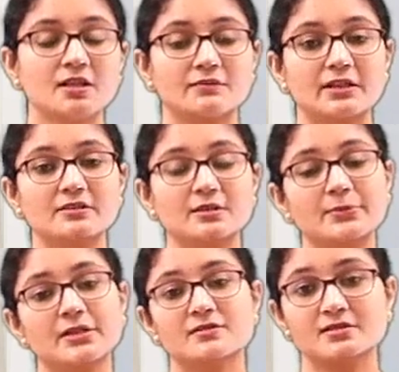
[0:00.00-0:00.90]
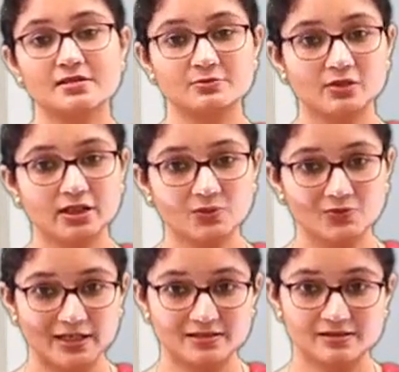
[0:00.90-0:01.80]
When the person is smoking
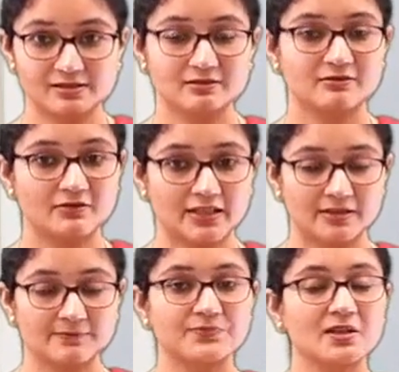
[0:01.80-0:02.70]
once, fine.